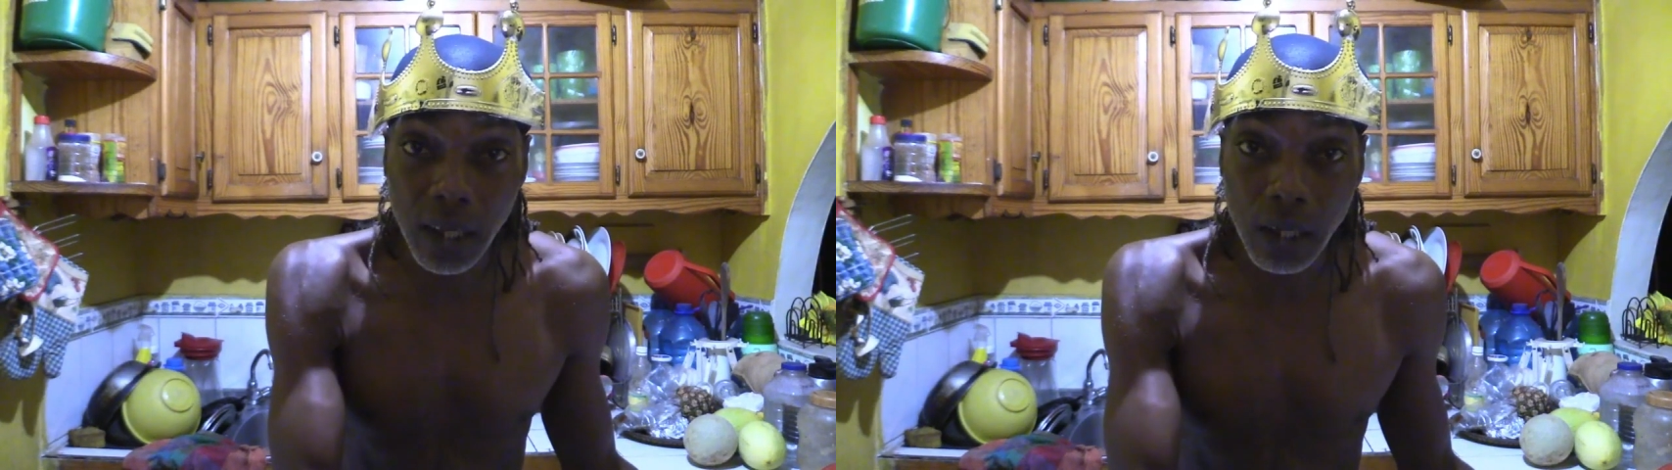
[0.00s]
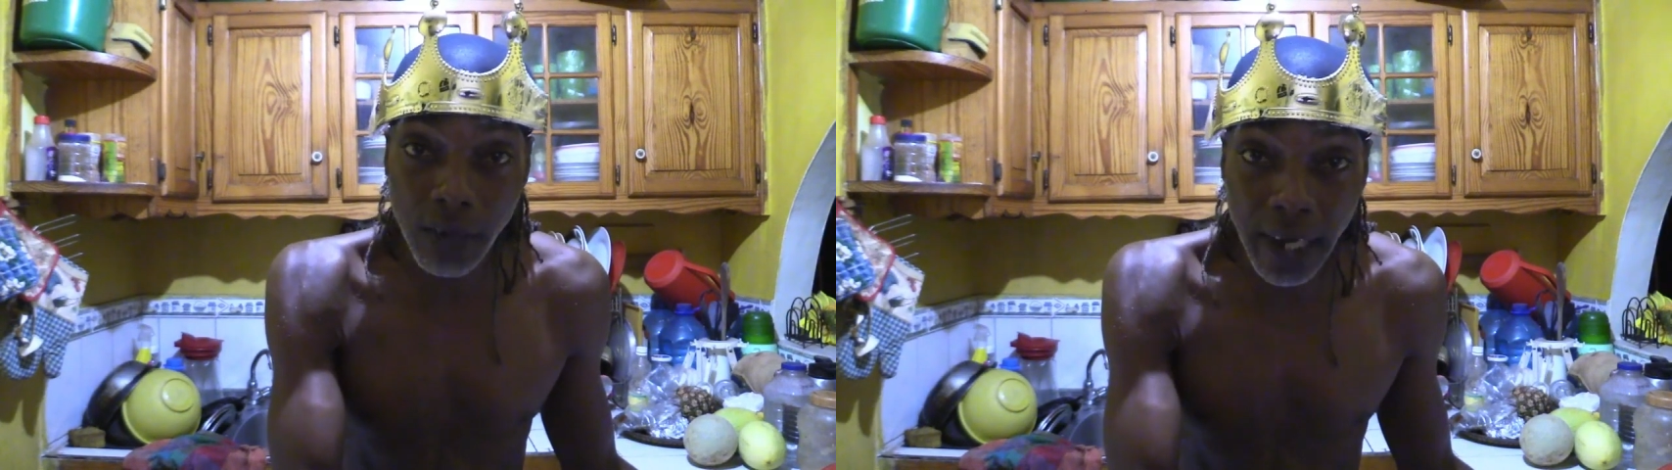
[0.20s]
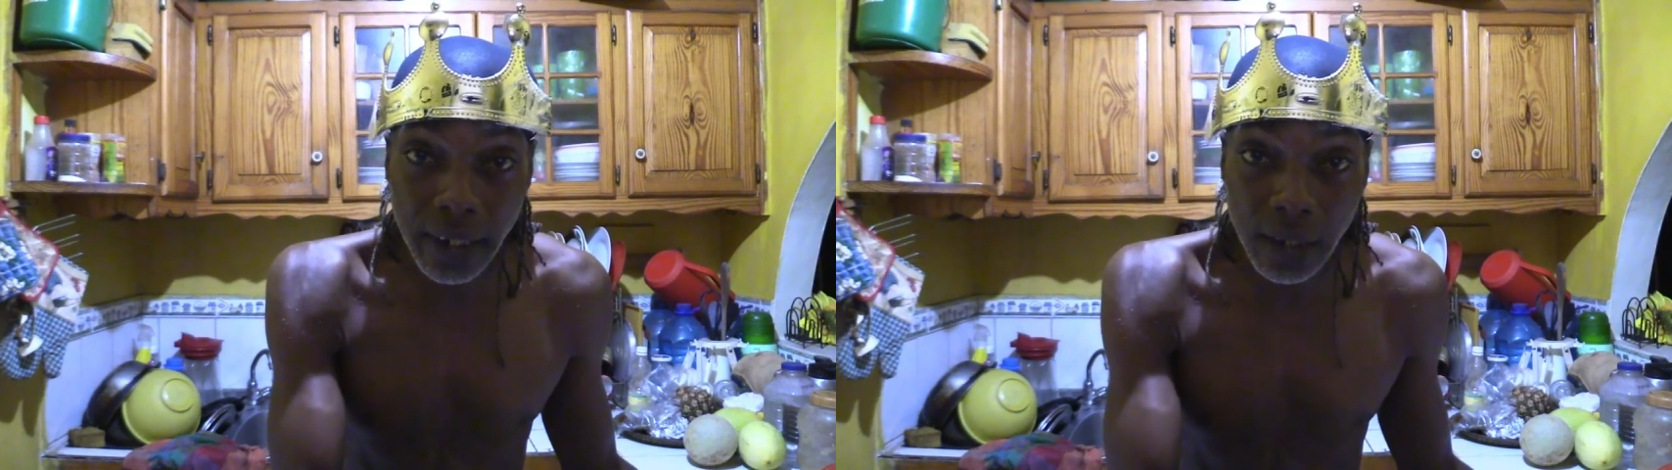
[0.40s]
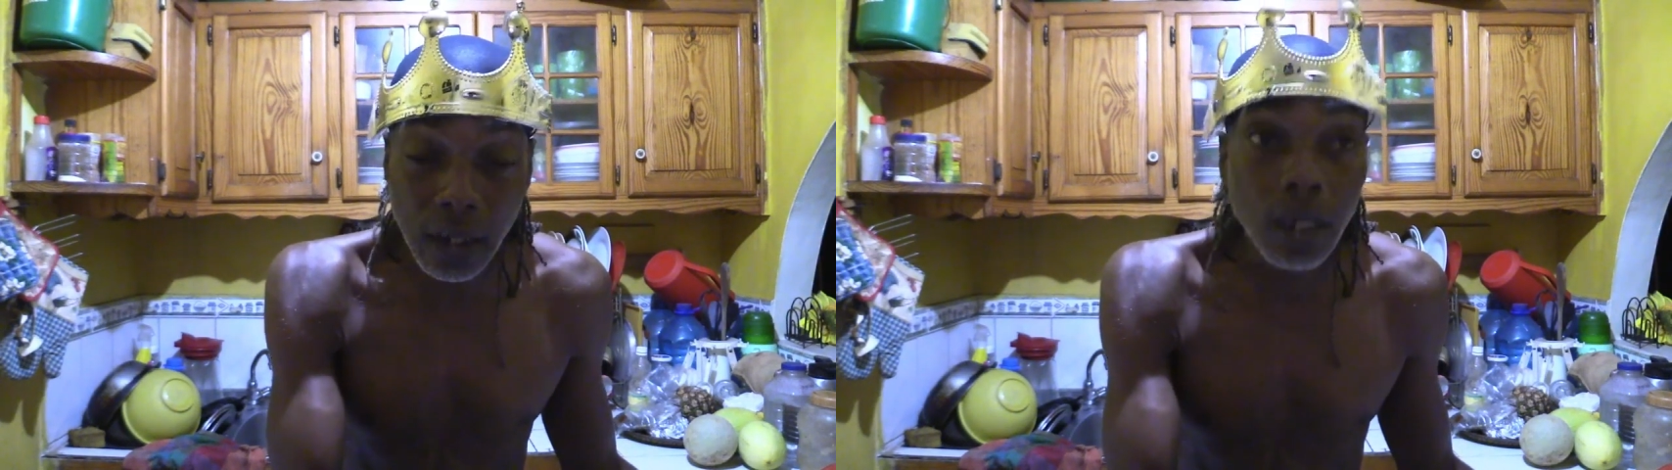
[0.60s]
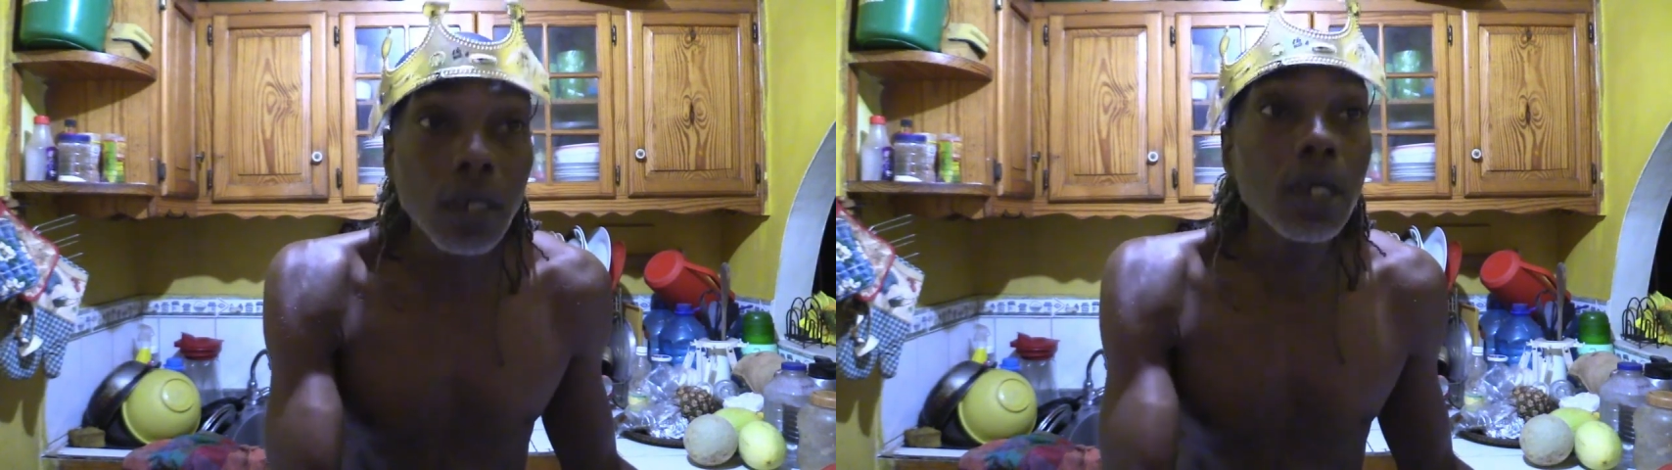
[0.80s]
Right?
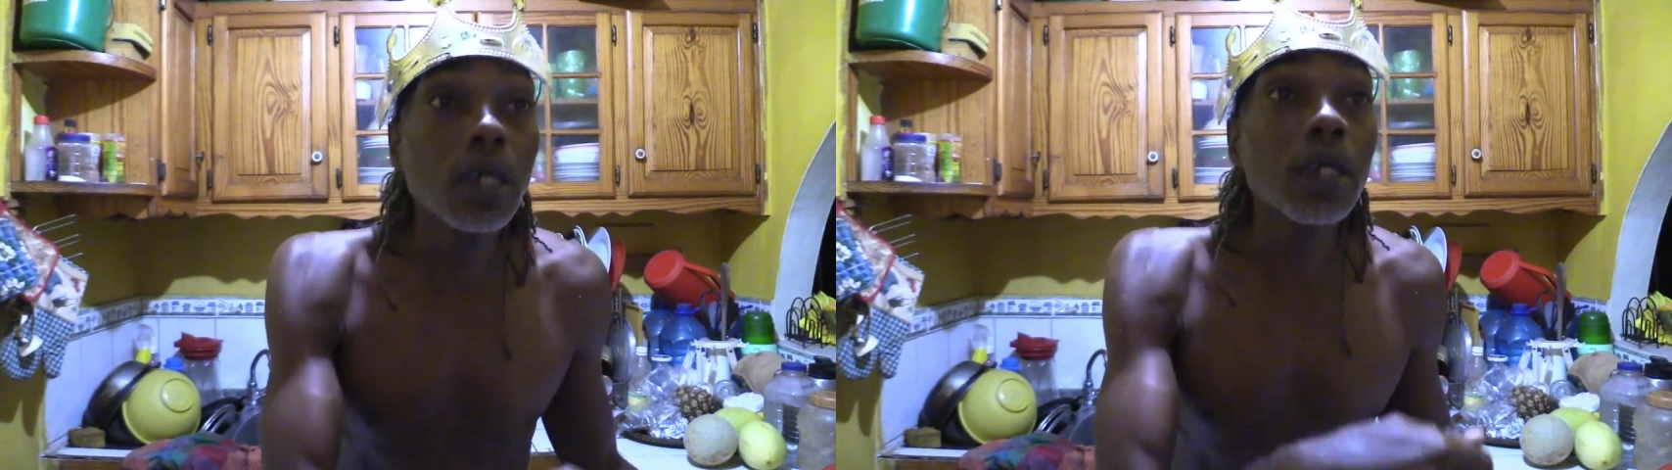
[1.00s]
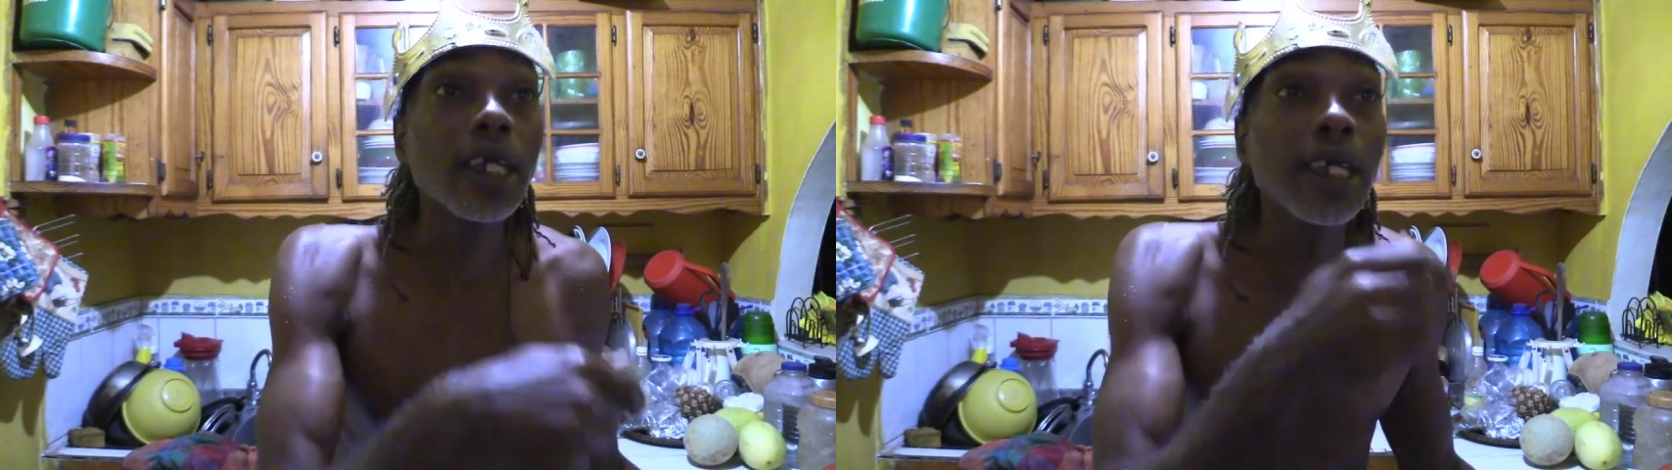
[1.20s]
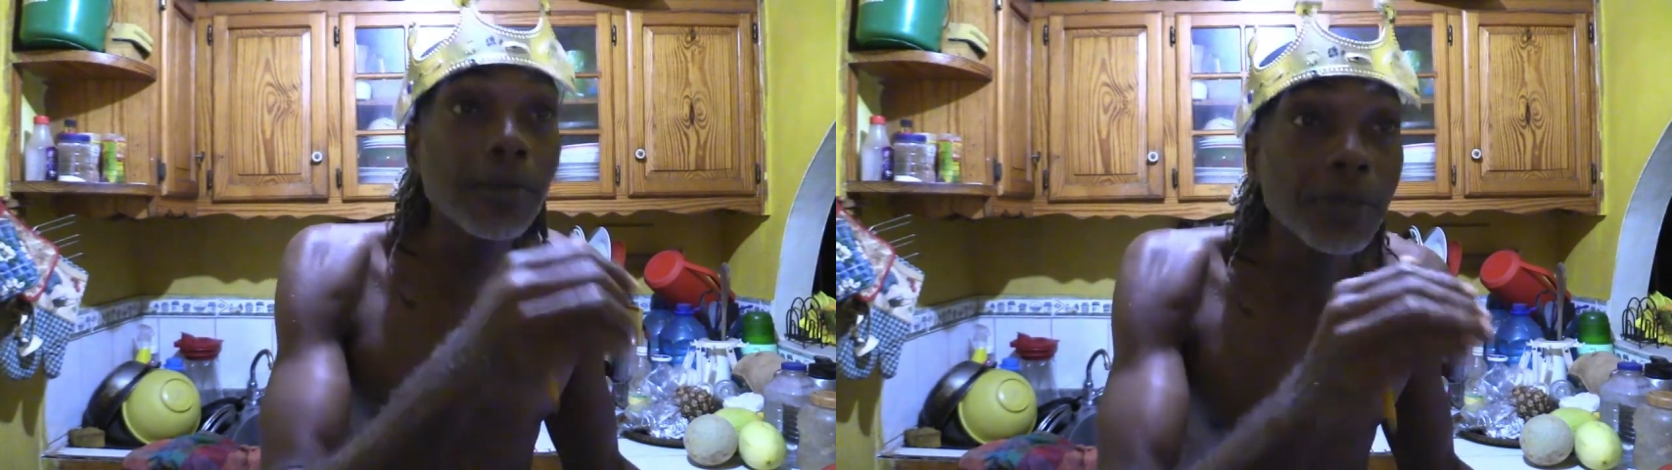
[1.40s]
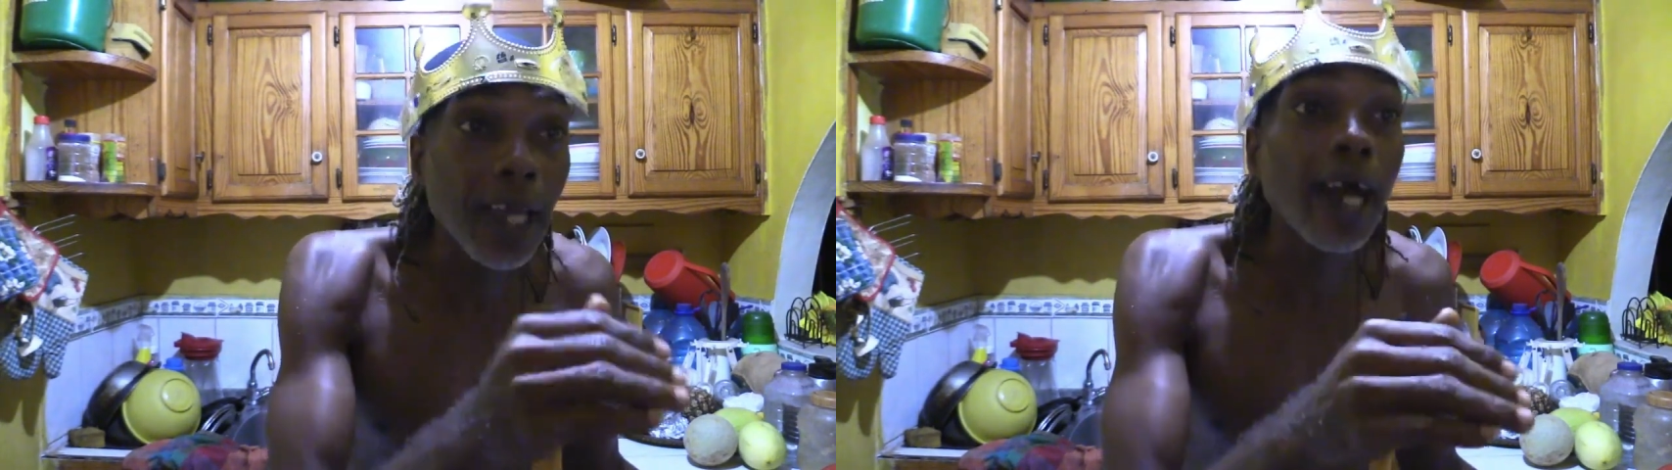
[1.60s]
If he,